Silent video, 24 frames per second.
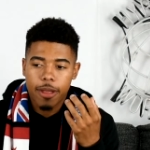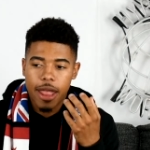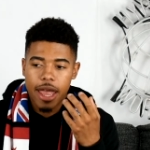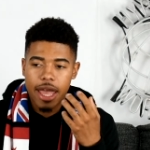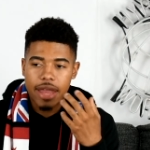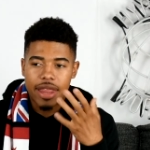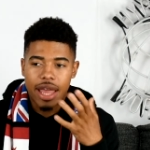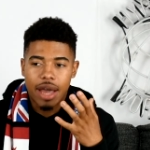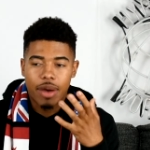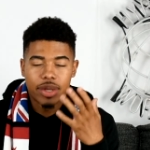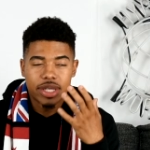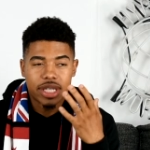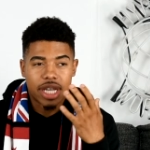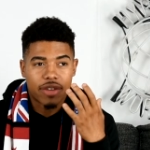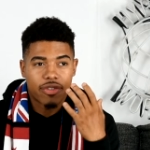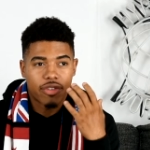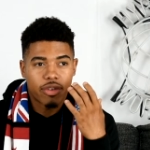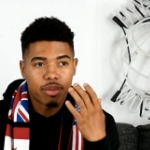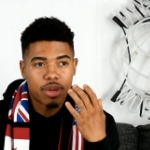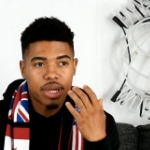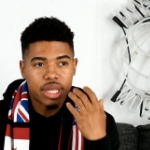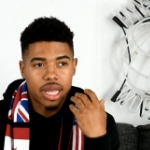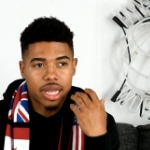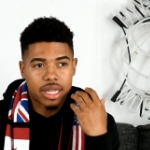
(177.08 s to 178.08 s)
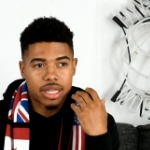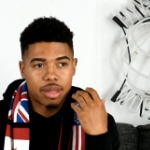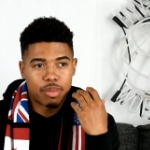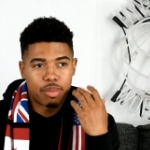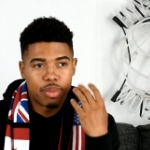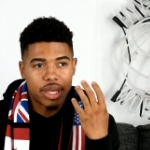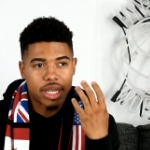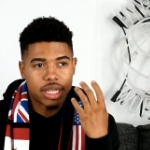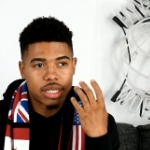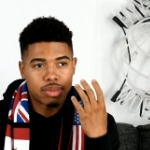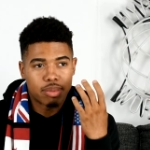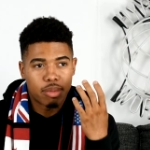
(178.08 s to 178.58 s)
And that was like for me like the
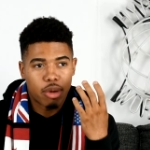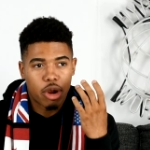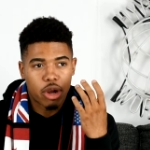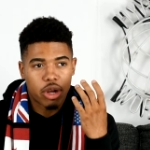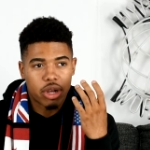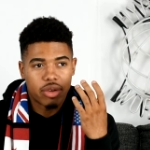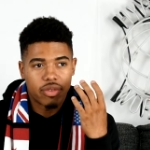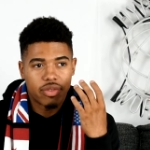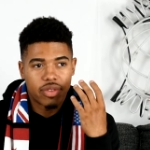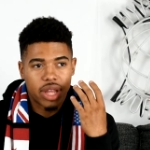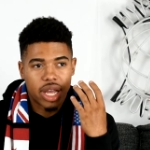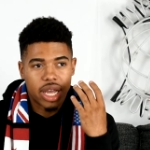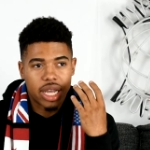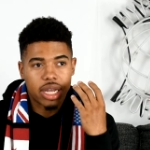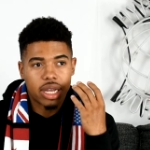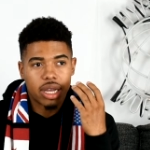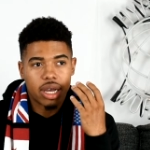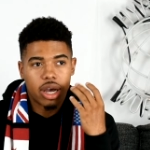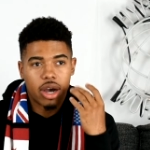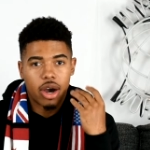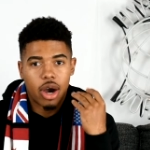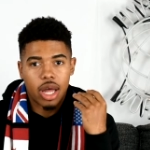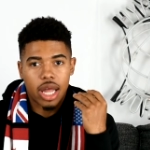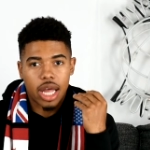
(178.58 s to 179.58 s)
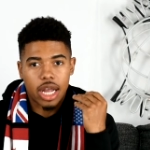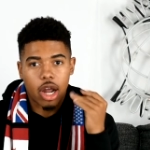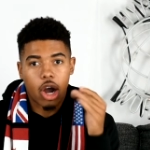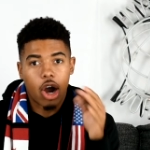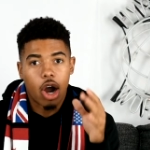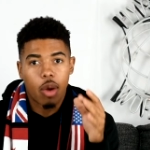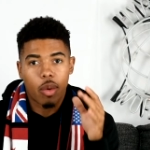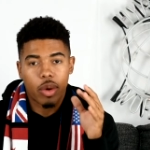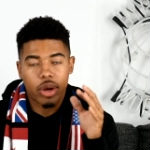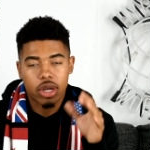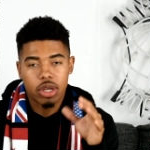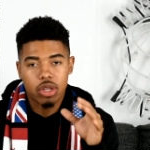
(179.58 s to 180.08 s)
biggest mark of like,
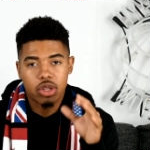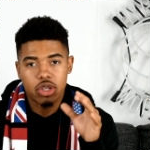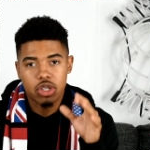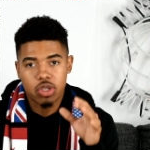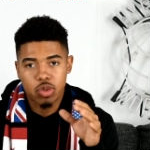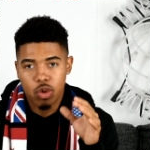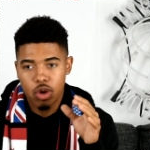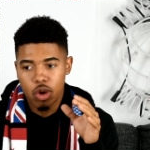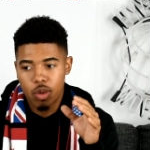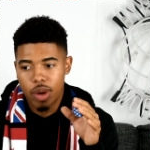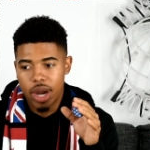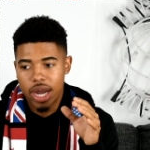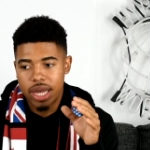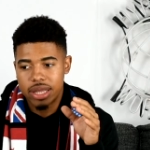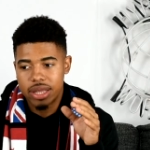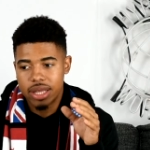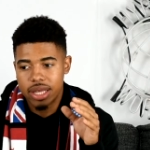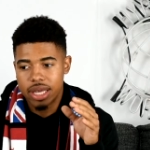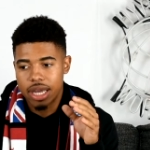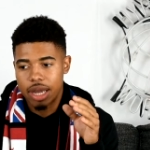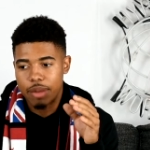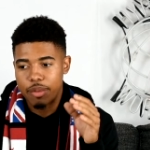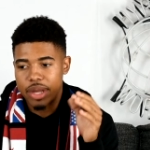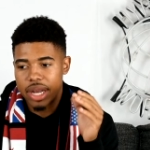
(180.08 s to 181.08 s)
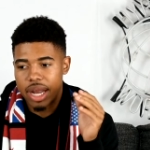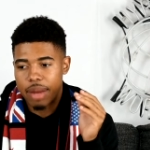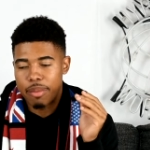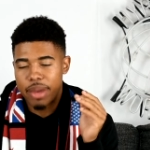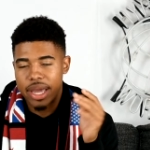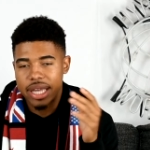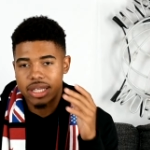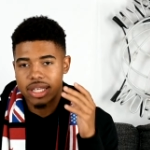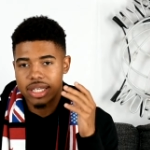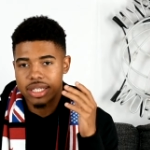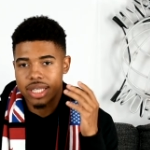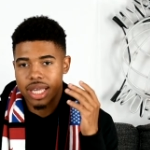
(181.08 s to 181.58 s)
oh, we're gonna do this worldwide thing. I mean, I
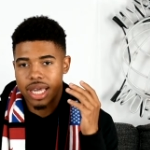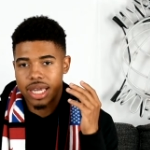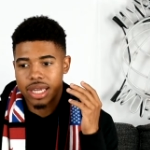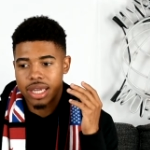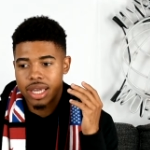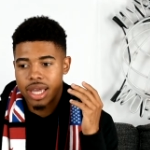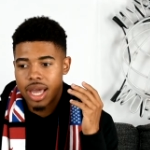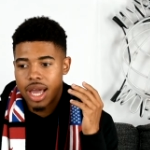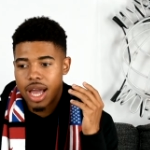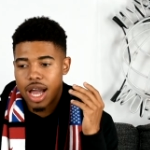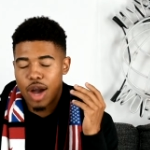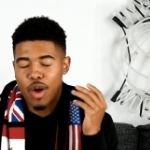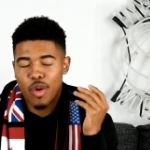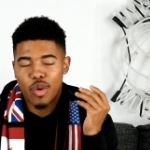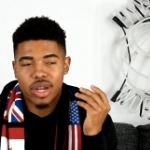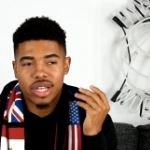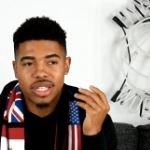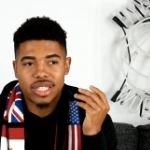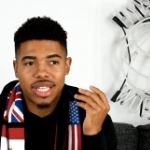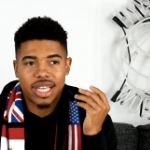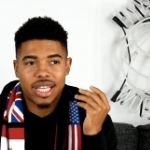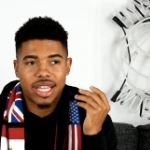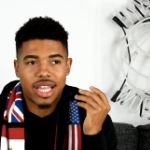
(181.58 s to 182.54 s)
made this like, I want to say